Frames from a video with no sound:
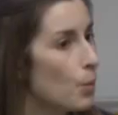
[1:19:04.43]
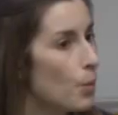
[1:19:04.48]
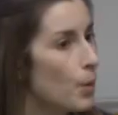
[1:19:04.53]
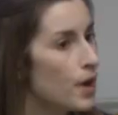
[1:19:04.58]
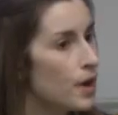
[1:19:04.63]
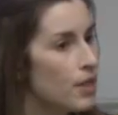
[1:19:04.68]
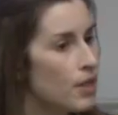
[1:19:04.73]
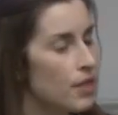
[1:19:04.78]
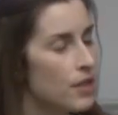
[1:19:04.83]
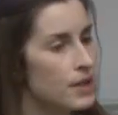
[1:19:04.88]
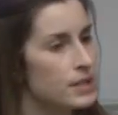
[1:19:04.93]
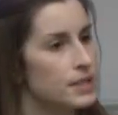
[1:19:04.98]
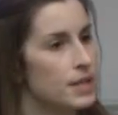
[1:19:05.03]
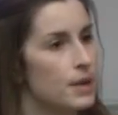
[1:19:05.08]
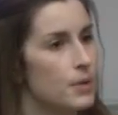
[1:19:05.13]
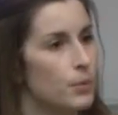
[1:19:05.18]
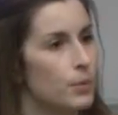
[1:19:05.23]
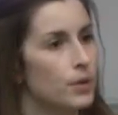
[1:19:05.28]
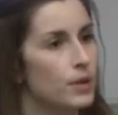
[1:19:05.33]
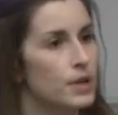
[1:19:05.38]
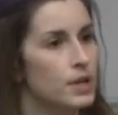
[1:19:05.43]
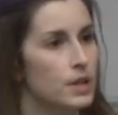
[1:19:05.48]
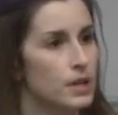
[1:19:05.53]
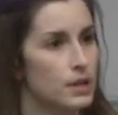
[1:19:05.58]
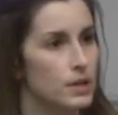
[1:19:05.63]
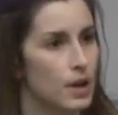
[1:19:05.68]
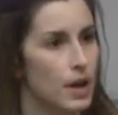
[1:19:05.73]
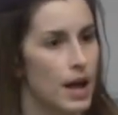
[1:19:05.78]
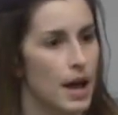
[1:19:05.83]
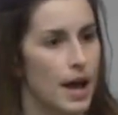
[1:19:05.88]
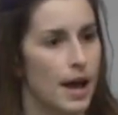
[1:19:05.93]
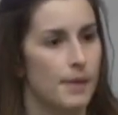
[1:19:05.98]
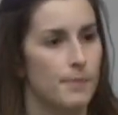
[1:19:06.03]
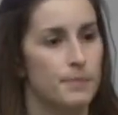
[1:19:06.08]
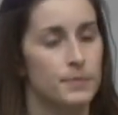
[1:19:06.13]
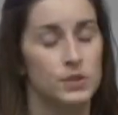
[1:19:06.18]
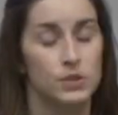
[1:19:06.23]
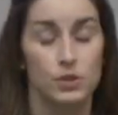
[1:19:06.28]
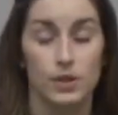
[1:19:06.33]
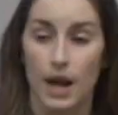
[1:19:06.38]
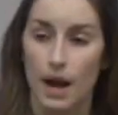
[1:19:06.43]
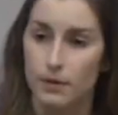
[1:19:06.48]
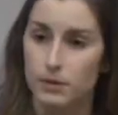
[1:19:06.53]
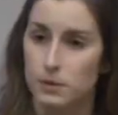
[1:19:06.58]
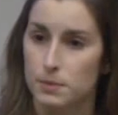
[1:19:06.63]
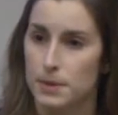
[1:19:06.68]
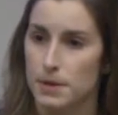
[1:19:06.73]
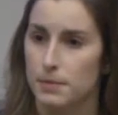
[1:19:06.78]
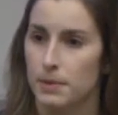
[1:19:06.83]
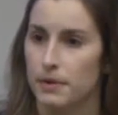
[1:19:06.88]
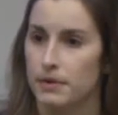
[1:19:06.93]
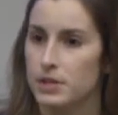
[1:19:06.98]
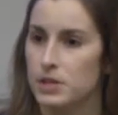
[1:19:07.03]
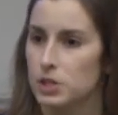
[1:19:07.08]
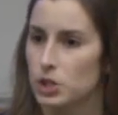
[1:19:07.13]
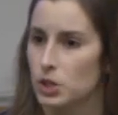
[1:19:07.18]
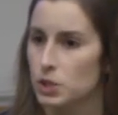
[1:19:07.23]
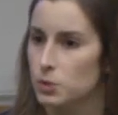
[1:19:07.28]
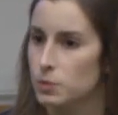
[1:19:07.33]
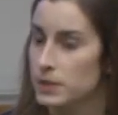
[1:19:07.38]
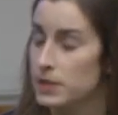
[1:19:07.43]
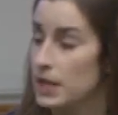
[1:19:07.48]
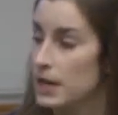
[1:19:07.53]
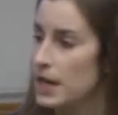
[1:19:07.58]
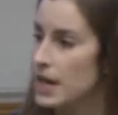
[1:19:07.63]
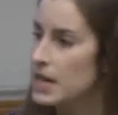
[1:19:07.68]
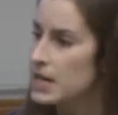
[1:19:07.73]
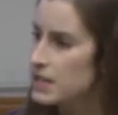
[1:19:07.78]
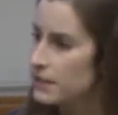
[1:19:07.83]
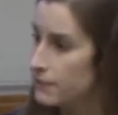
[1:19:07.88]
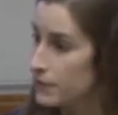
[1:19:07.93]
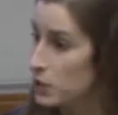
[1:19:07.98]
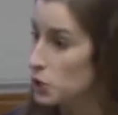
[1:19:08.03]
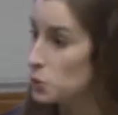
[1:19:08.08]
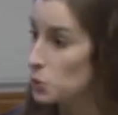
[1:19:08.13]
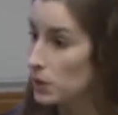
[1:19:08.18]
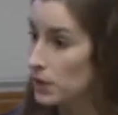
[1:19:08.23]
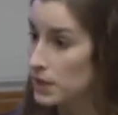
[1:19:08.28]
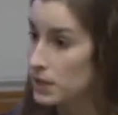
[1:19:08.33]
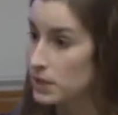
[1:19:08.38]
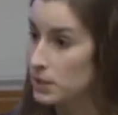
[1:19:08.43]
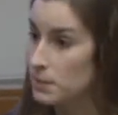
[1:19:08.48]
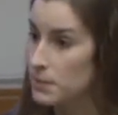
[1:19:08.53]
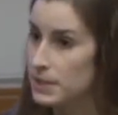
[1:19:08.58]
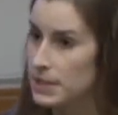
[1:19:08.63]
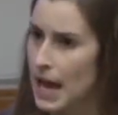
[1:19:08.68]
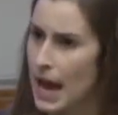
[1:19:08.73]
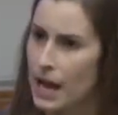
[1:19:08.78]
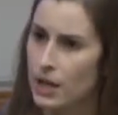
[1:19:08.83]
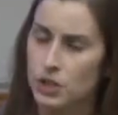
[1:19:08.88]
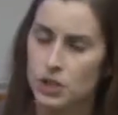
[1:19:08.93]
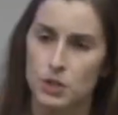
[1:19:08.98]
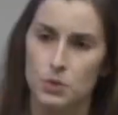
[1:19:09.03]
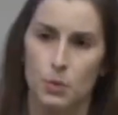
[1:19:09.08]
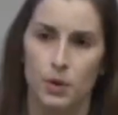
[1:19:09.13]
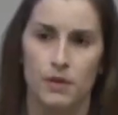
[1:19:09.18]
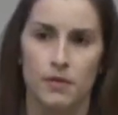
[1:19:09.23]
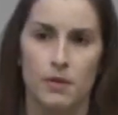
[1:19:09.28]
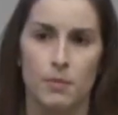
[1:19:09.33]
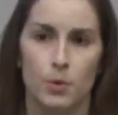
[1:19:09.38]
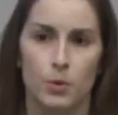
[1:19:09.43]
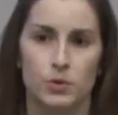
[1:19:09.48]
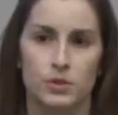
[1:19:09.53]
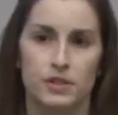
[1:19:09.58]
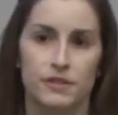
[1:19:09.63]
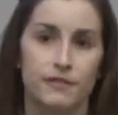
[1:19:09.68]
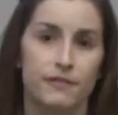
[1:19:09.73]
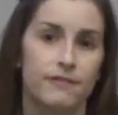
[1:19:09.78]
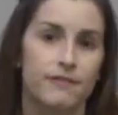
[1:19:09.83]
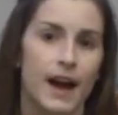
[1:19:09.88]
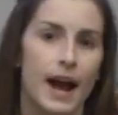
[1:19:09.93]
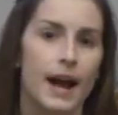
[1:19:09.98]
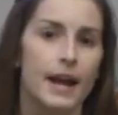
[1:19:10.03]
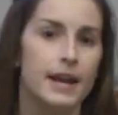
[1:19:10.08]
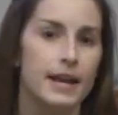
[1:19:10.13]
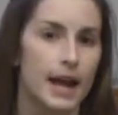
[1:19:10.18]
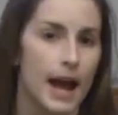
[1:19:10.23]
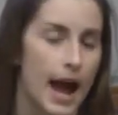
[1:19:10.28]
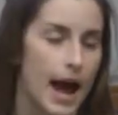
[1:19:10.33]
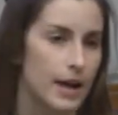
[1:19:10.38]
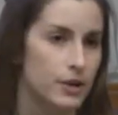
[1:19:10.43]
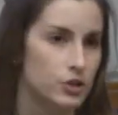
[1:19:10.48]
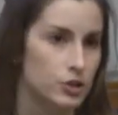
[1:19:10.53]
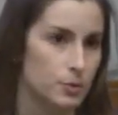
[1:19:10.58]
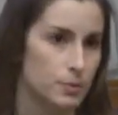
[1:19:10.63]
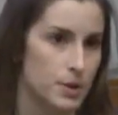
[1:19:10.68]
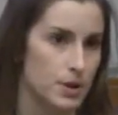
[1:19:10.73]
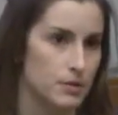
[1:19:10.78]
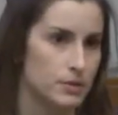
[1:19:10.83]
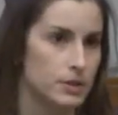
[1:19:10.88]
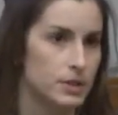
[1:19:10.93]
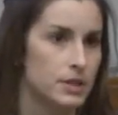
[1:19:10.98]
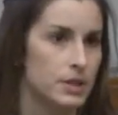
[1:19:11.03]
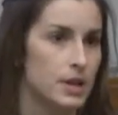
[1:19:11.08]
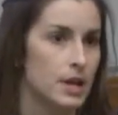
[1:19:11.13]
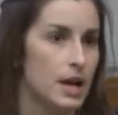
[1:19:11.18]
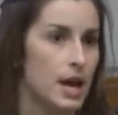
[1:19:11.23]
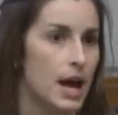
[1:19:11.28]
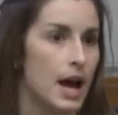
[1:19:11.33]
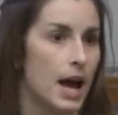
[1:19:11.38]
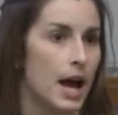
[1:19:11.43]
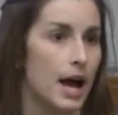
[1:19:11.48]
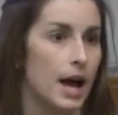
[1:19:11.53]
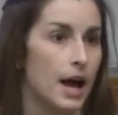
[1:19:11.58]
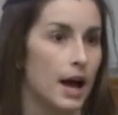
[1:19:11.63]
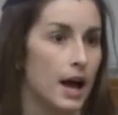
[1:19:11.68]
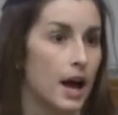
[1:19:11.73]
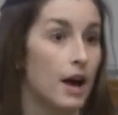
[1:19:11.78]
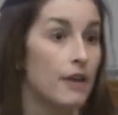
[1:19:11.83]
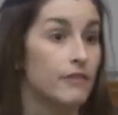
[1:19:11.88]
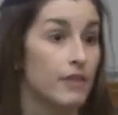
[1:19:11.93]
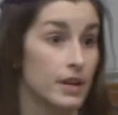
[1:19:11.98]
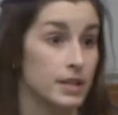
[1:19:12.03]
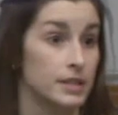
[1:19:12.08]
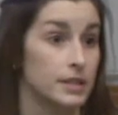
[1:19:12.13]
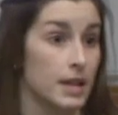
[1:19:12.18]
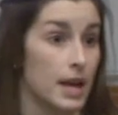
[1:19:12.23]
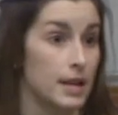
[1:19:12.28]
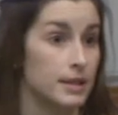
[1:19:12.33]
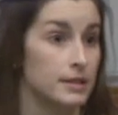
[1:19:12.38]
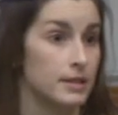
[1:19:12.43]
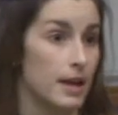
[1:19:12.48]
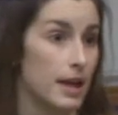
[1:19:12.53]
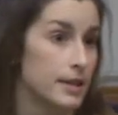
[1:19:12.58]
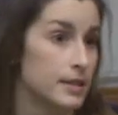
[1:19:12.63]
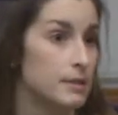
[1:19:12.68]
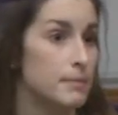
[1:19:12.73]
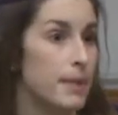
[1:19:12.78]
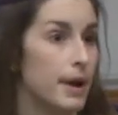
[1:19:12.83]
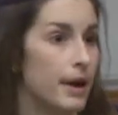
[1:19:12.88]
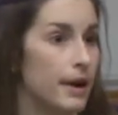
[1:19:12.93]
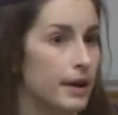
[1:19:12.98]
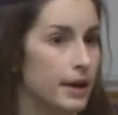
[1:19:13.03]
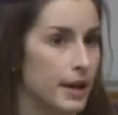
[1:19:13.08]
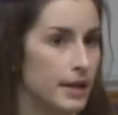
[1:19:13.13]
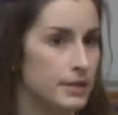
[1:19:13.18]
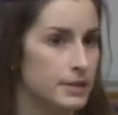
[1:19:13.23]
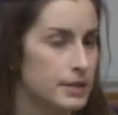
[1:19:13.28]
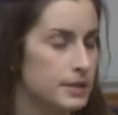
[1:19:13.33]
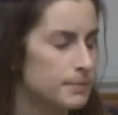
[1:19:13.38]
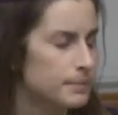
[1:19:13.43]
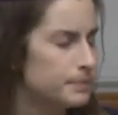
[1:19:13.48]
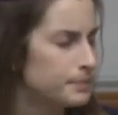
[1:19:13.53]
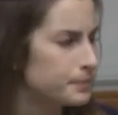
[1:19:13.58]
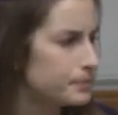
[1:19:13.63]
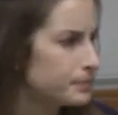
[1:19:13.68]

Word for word: one of the things that really um, stood out to me in my research was that individualism is actually one of the most defining attributes uh, of us as, as Americans.